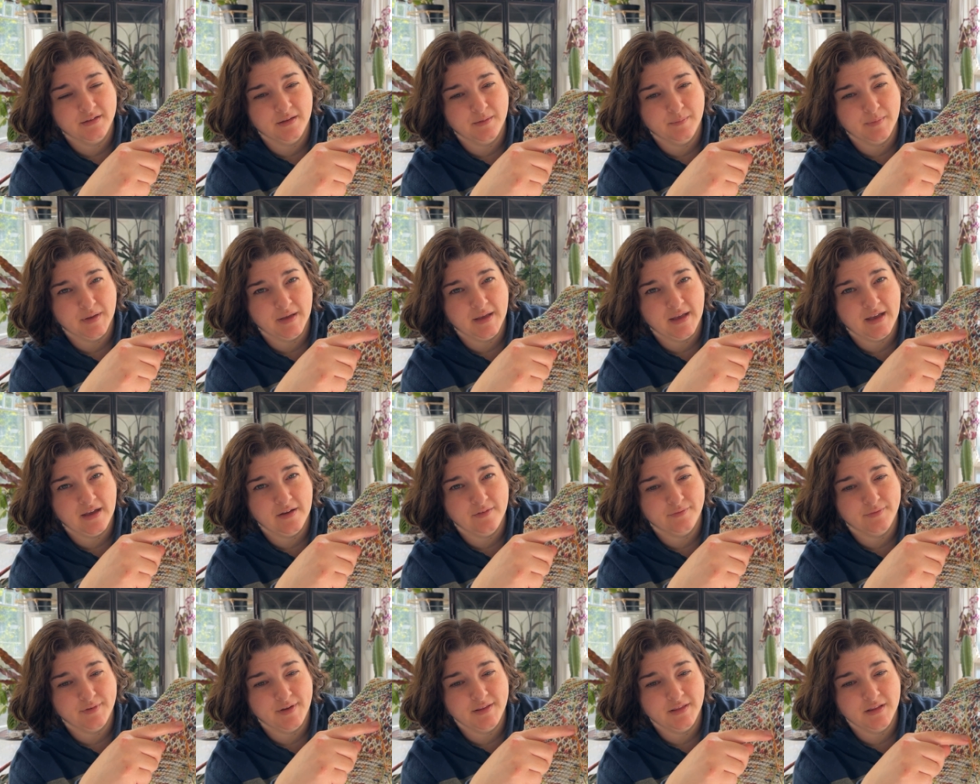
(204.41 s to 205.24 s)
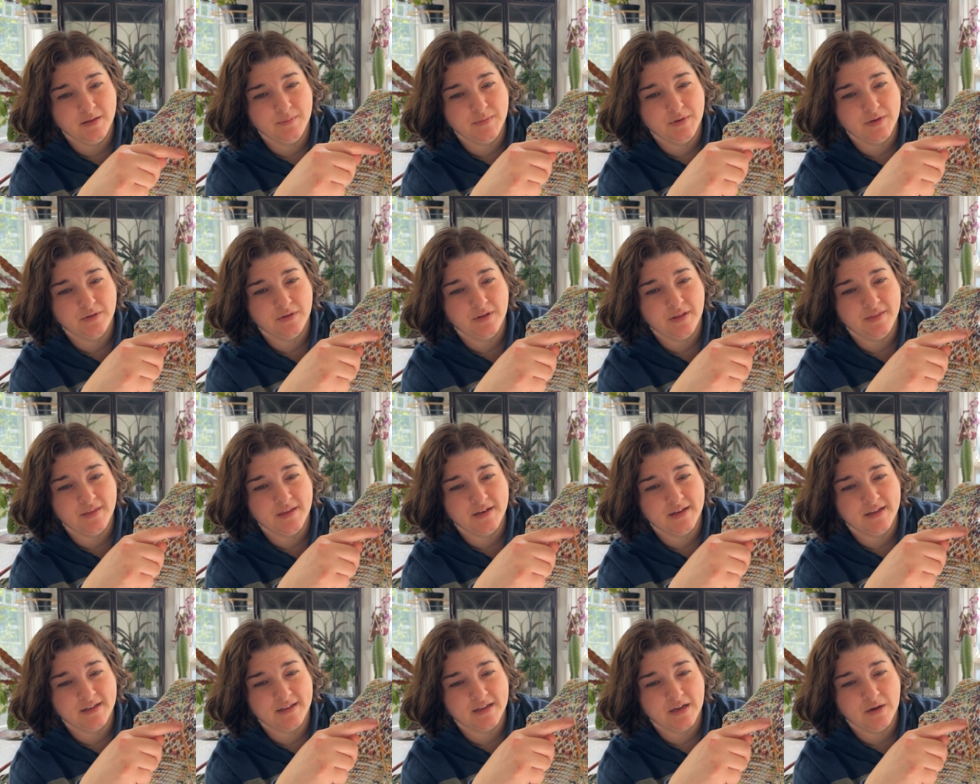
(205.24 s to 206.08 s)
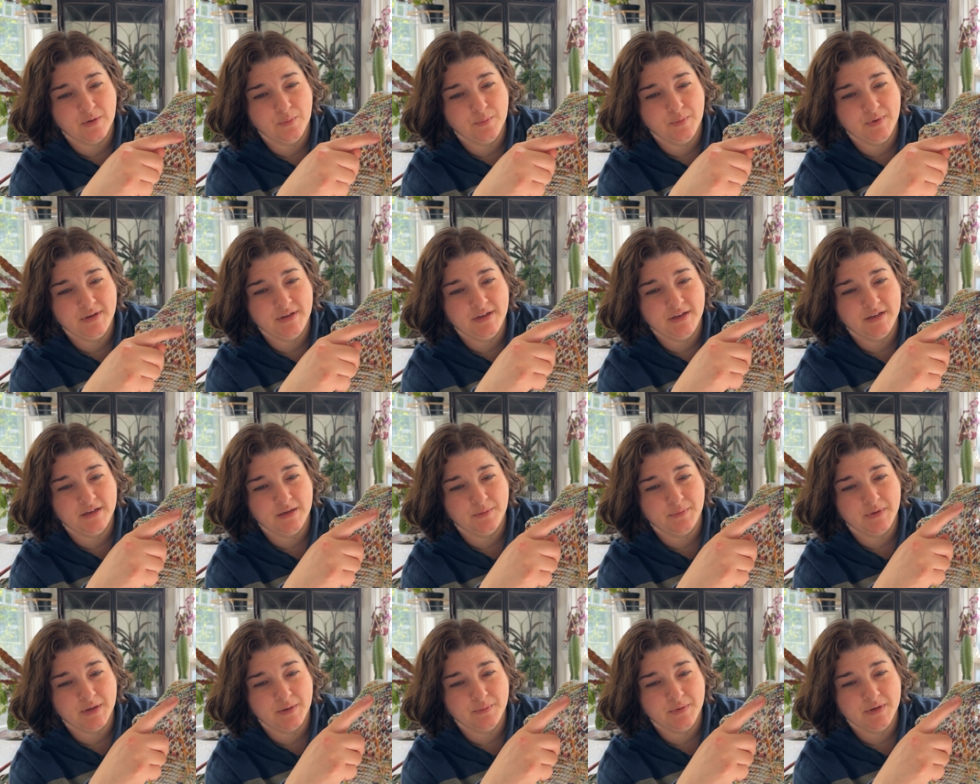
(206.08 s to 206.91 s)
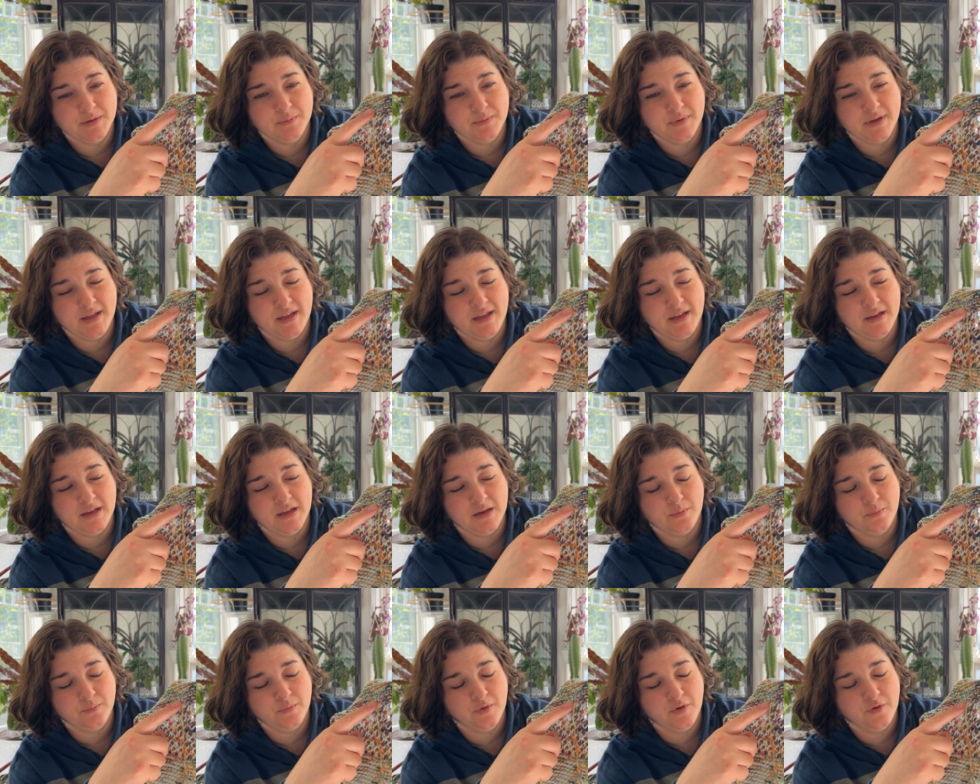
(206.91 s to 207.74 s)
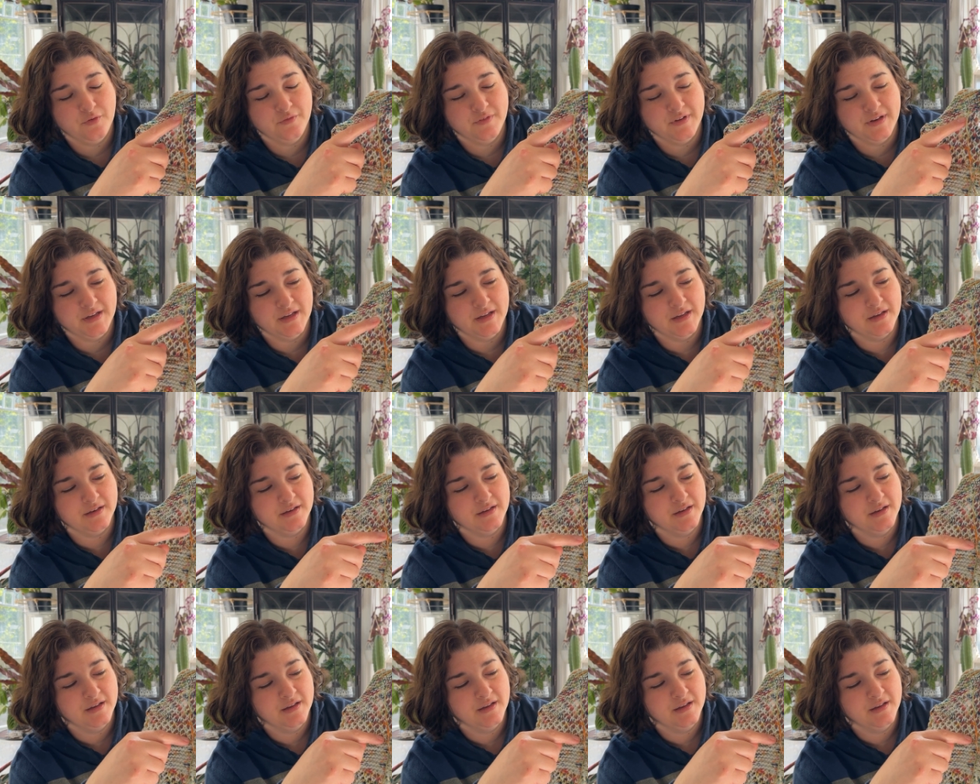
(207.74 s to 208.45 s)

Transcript: about halfway in the middle, and then I got one end and went one way and wove it in,